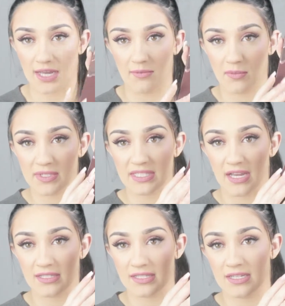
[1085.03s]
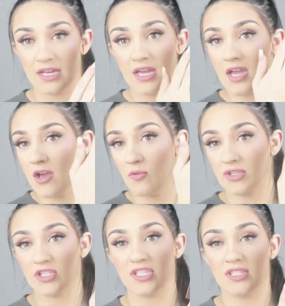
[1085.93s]
I'm obsessed
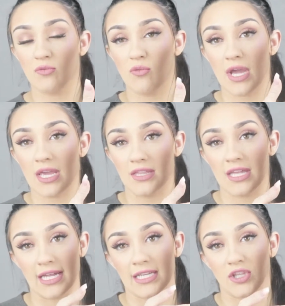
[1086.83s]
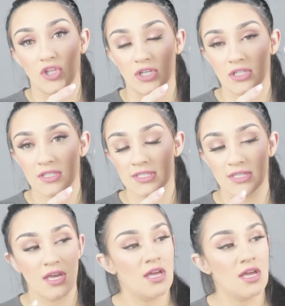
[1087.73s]
with just the way that it looks.